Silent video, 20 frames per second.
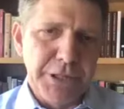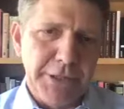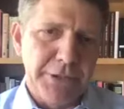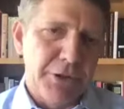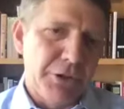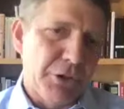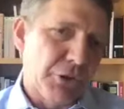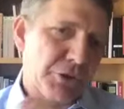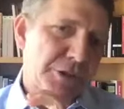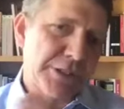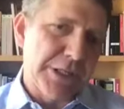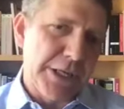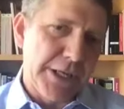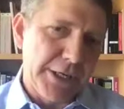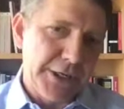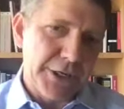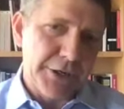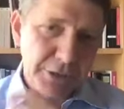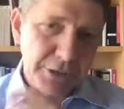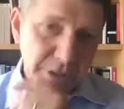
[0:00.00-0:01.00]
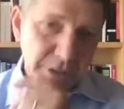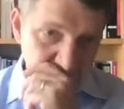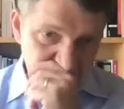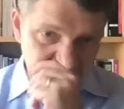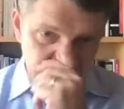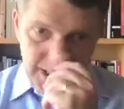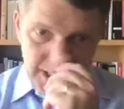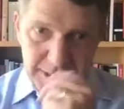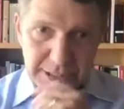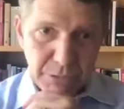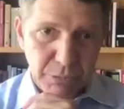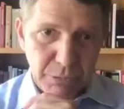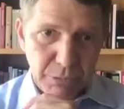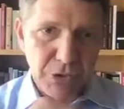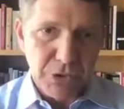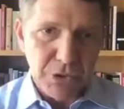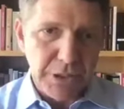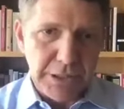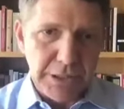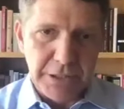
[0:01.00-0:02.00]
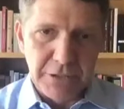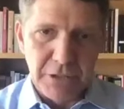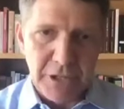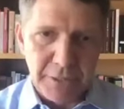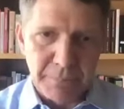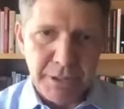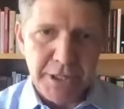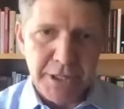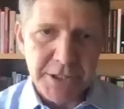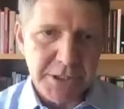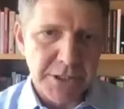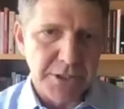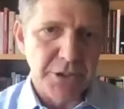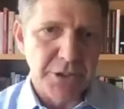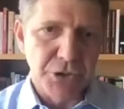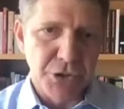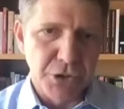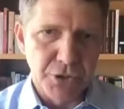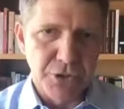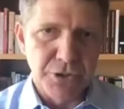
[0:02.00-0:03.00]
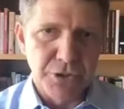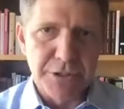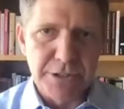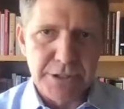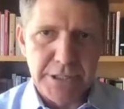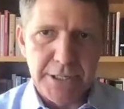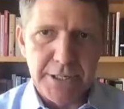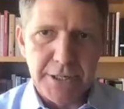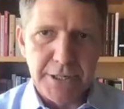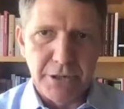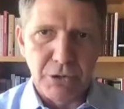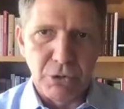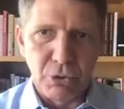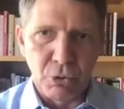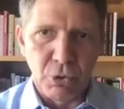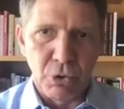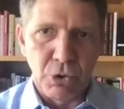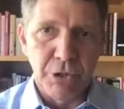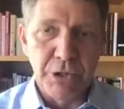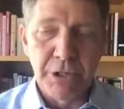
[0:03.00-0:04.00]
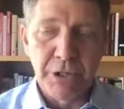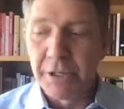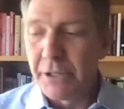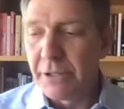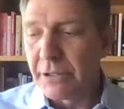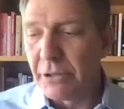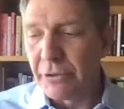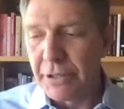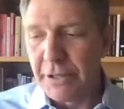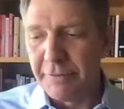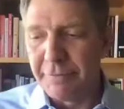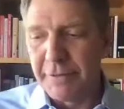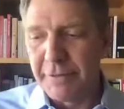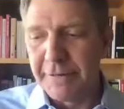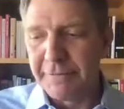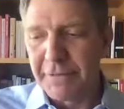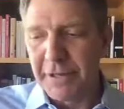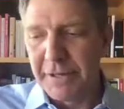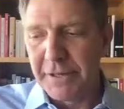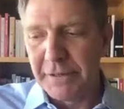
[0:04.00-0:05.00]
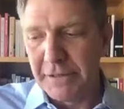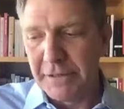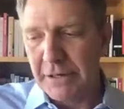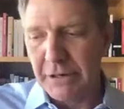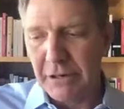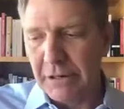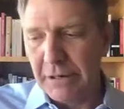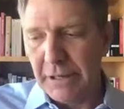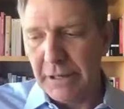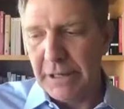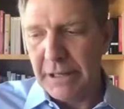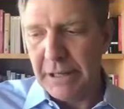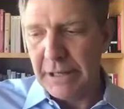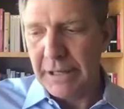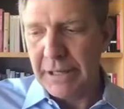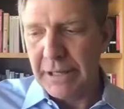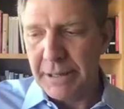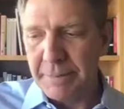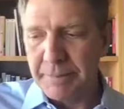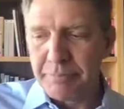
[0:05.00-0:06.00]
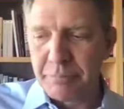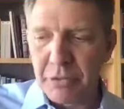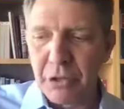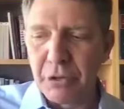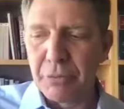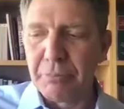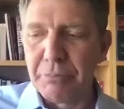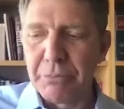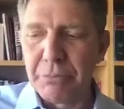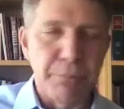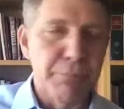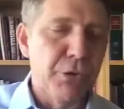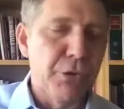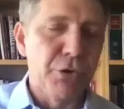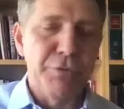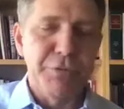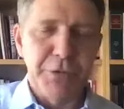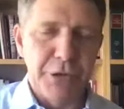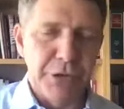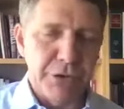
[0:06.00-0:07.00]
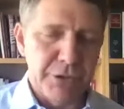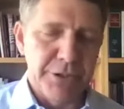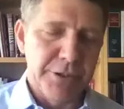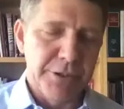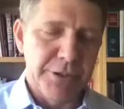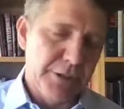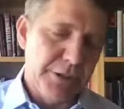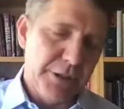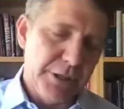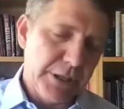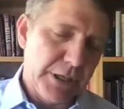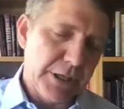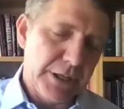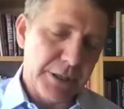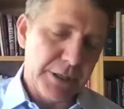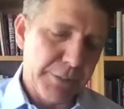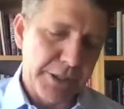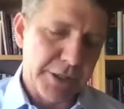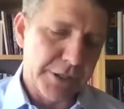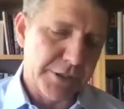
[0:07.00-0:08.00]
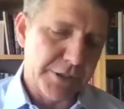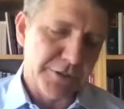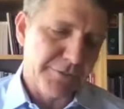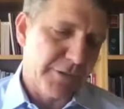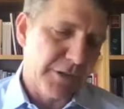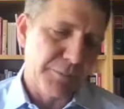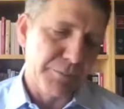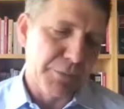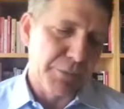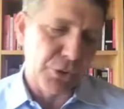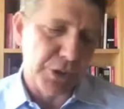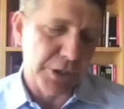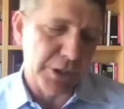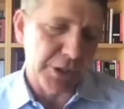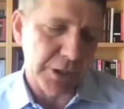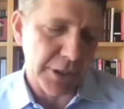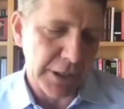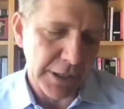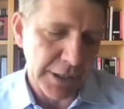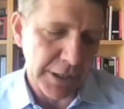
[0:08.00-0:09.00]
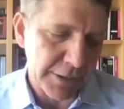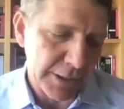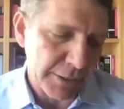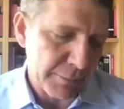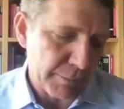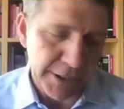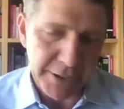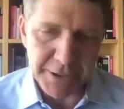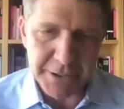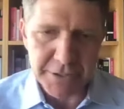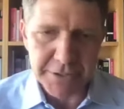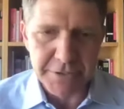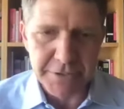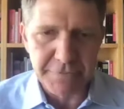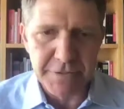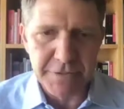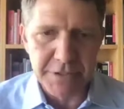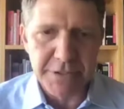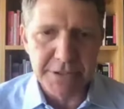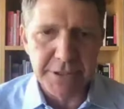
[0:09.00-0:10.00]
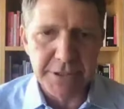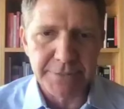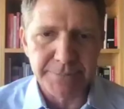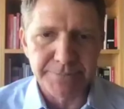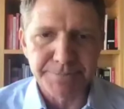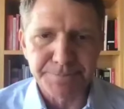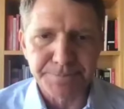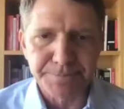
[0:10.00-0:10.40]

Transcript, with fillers: Either they'll stay here, they won't do the Elon Musk, they'll choose to stay here, or they'll even, if they, are, um, they'll, they'll move here uh, because of the beauty and the amenities of this state.